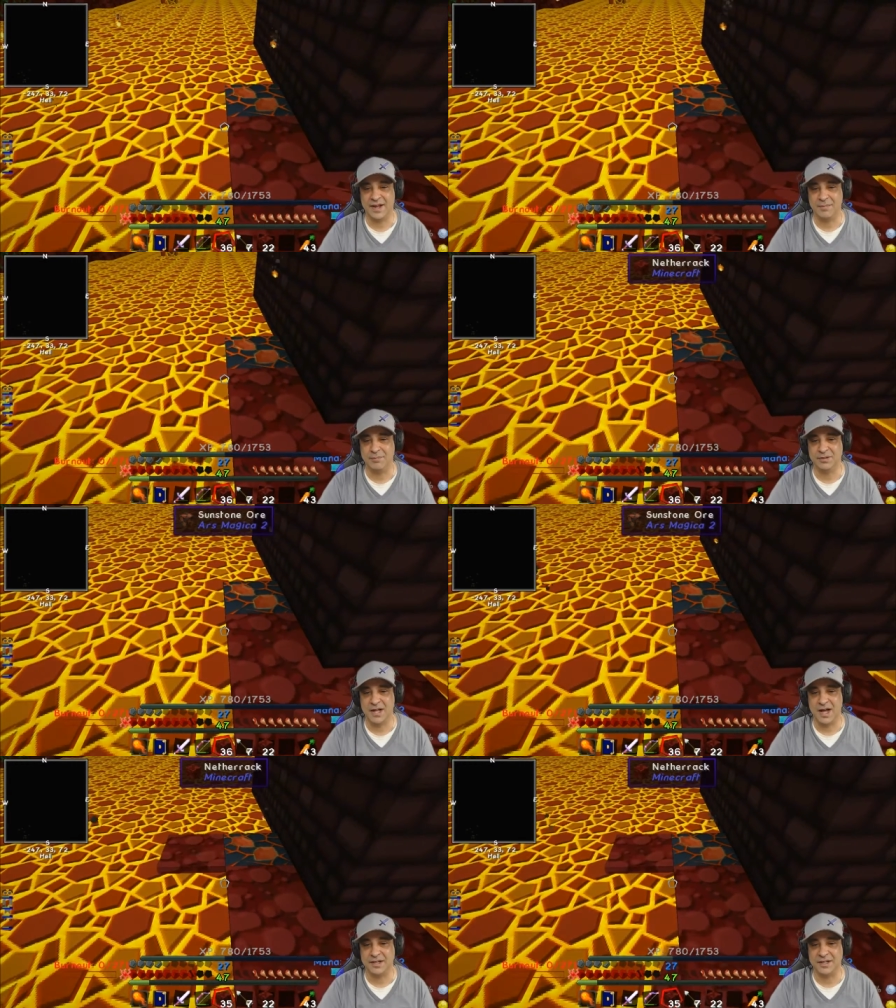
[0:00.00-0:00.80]
a
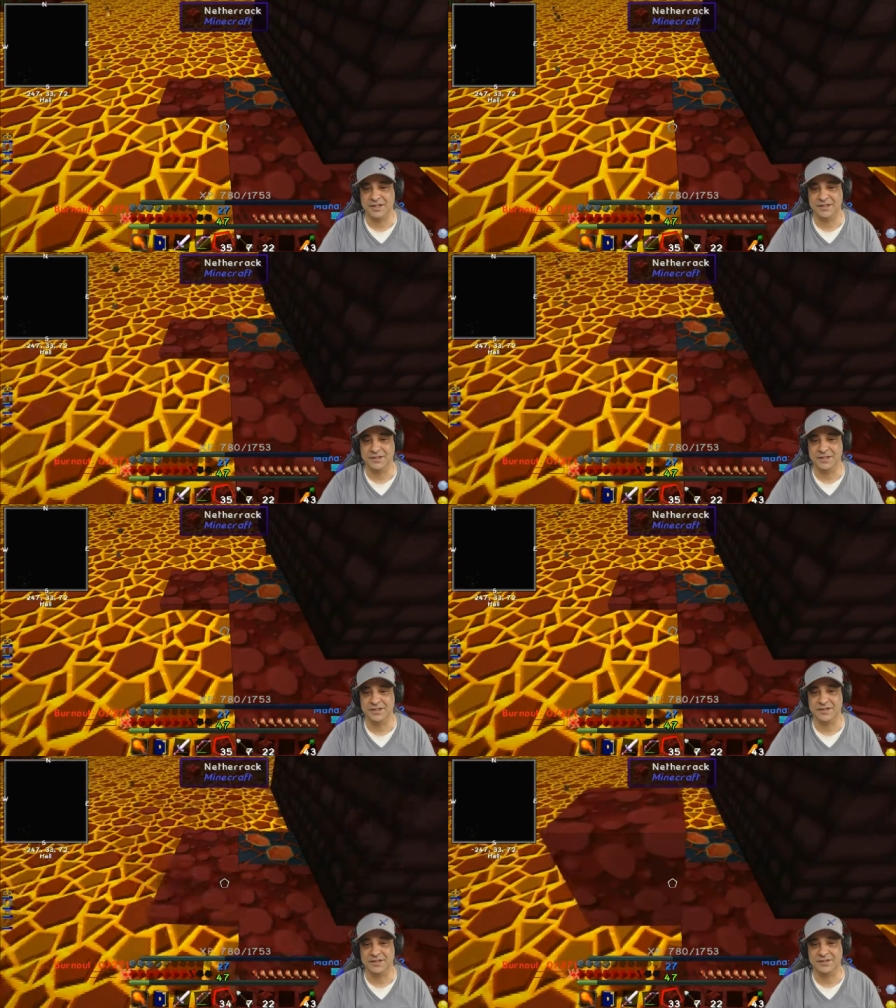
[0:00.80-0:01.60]
block
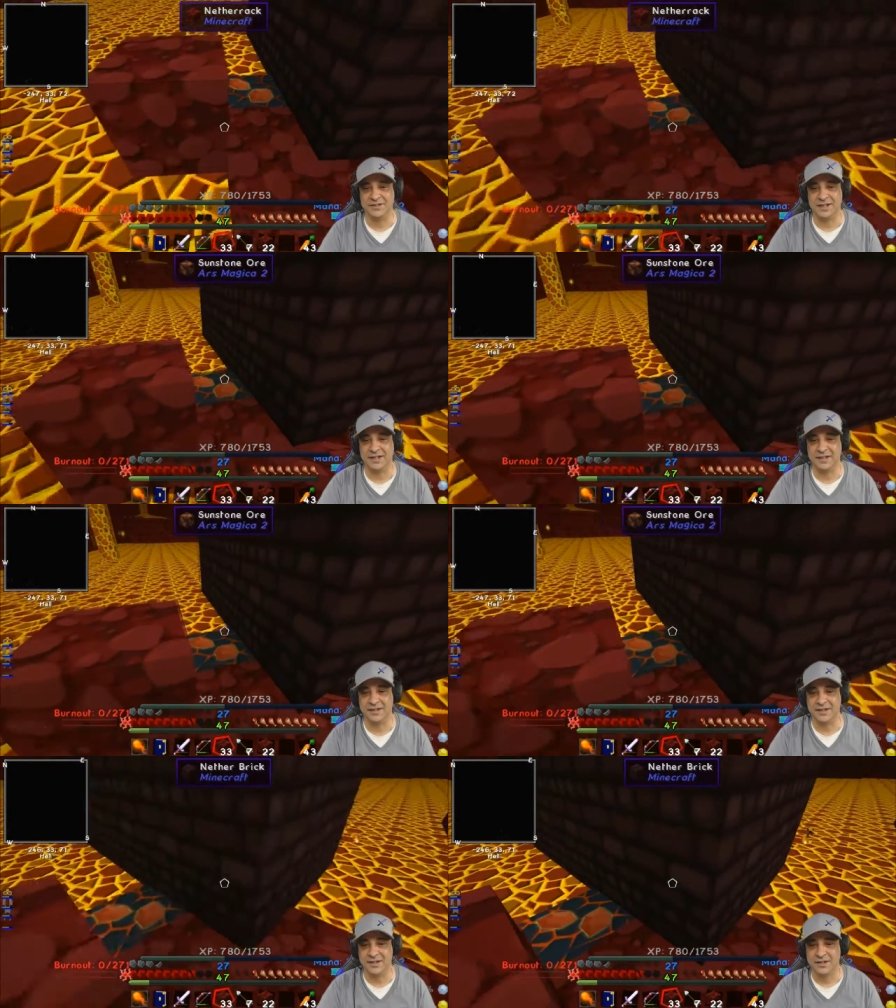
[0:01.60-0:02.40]
underneath this thing.
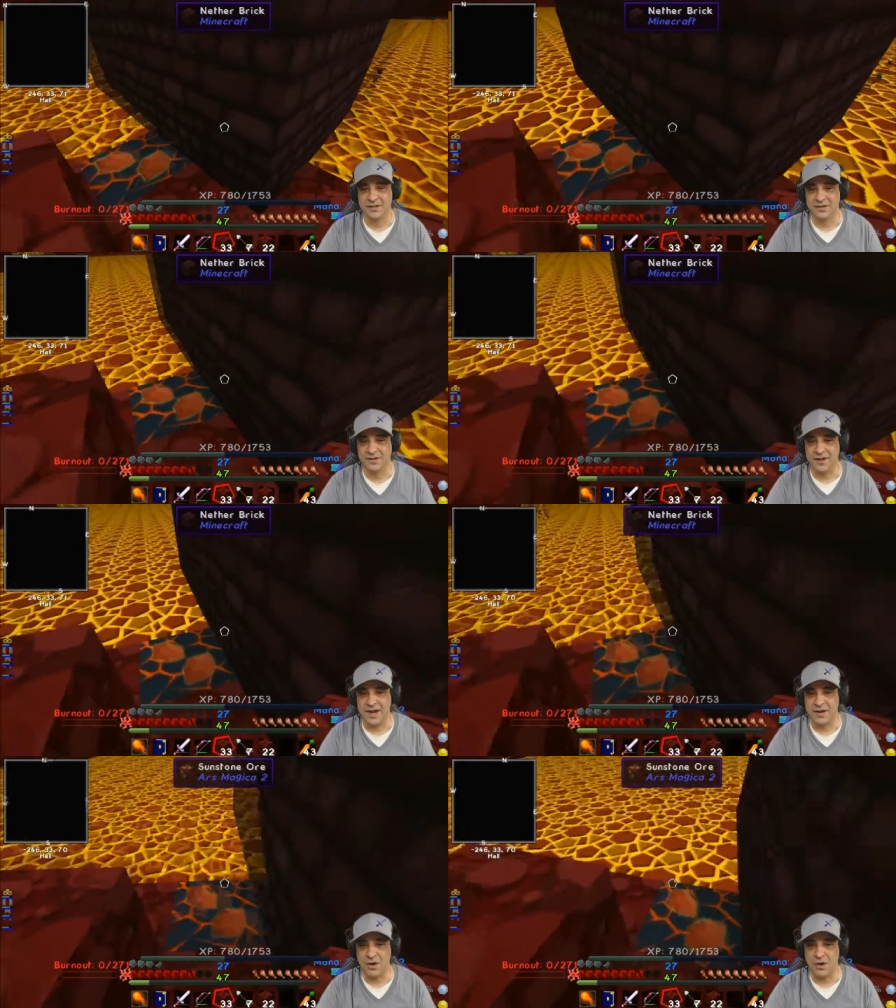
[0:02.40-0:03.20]

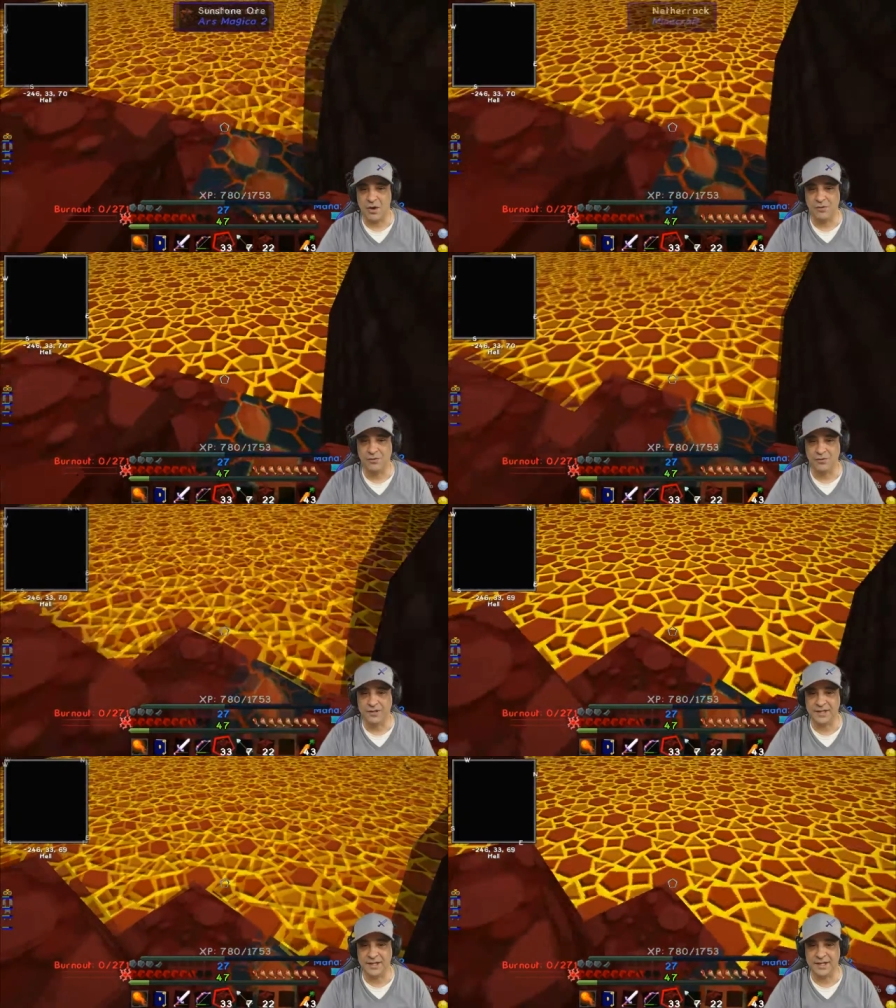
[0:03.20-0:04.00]
And
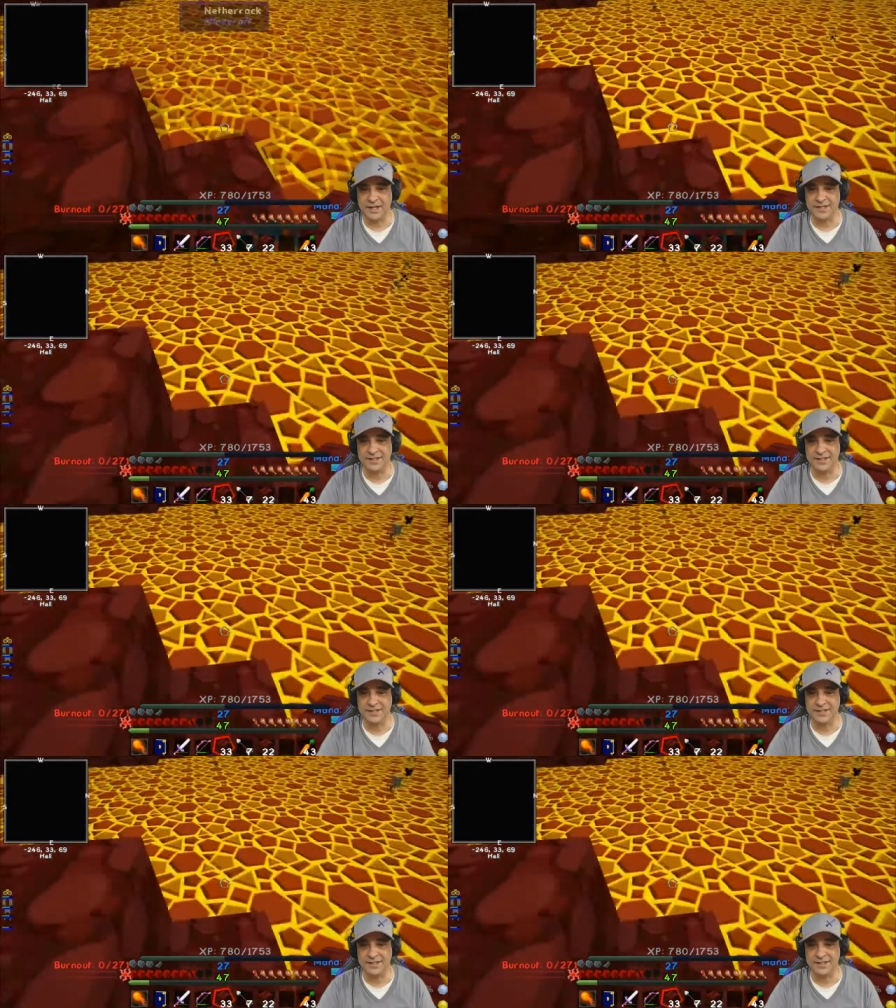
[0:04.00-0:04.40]
hopefully it's